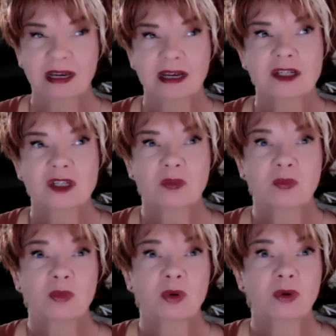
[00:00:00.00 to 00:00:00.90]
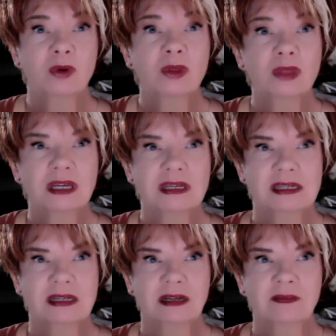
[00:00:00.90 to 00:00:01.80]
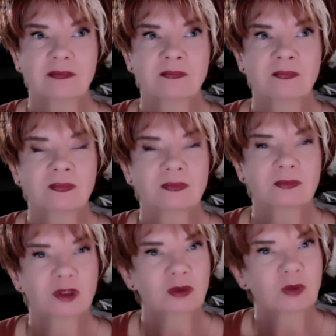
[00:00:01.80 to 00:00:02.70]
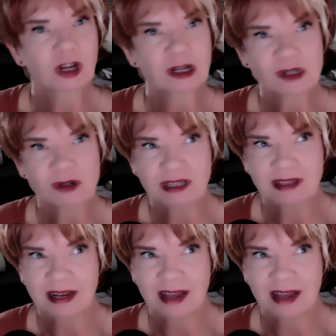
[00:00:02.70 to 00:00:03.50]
to pull things in, but then we also need that